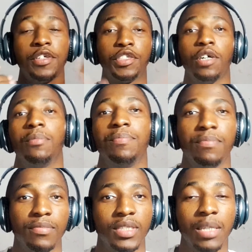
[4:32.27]
So,
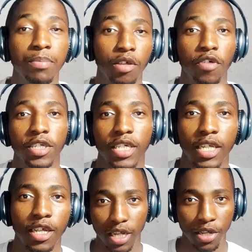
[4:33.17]
the big question,
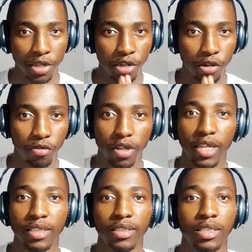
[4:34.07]
who
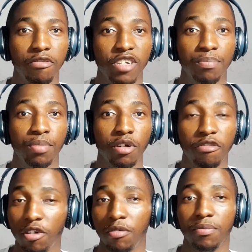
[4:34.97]
is the Fitpro for?